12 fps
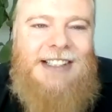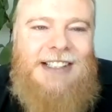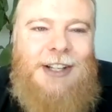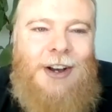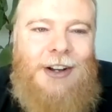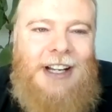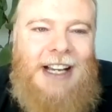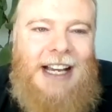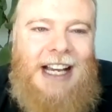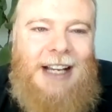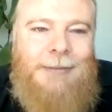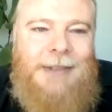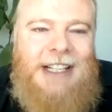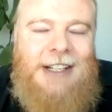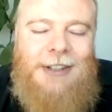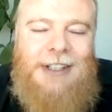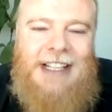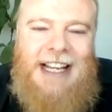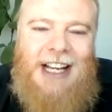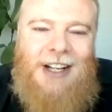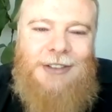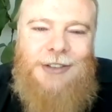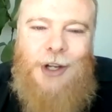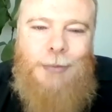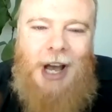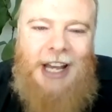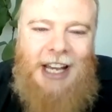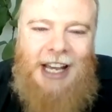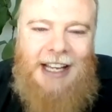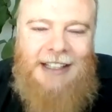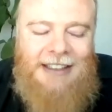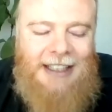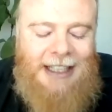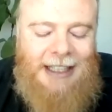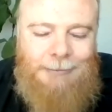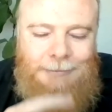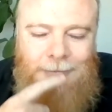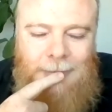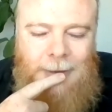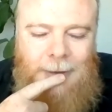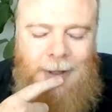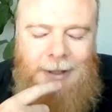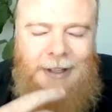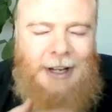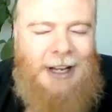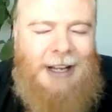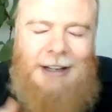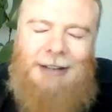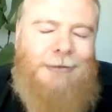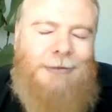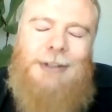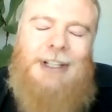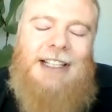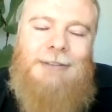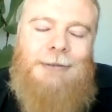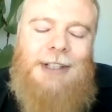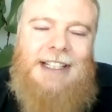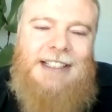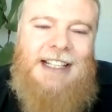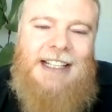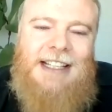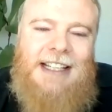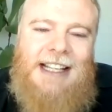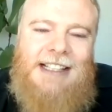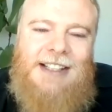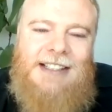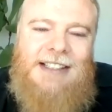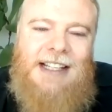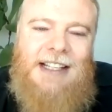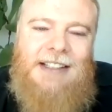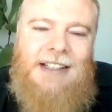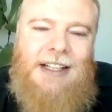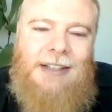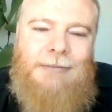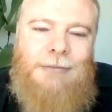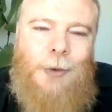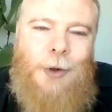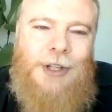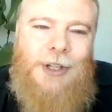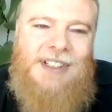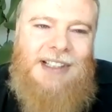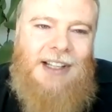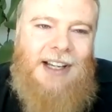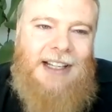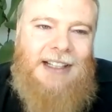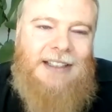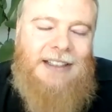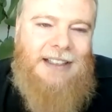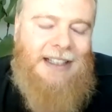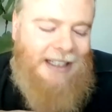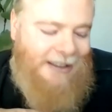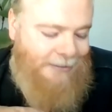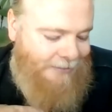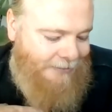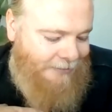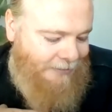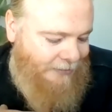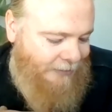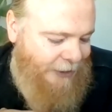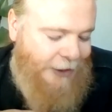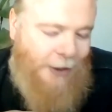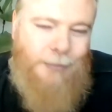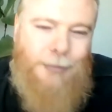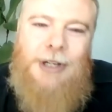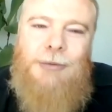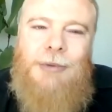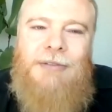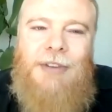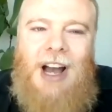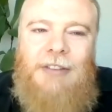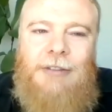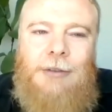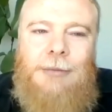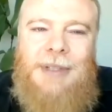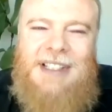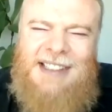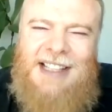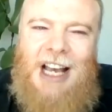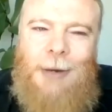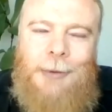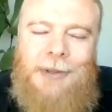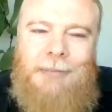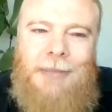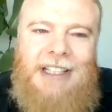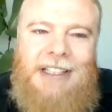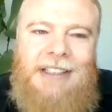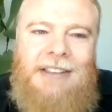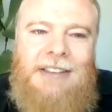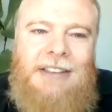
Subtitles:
song, Here and Now, Nau Mai Ra, I'm really digging it. As I said, words like bring revival, but start with me.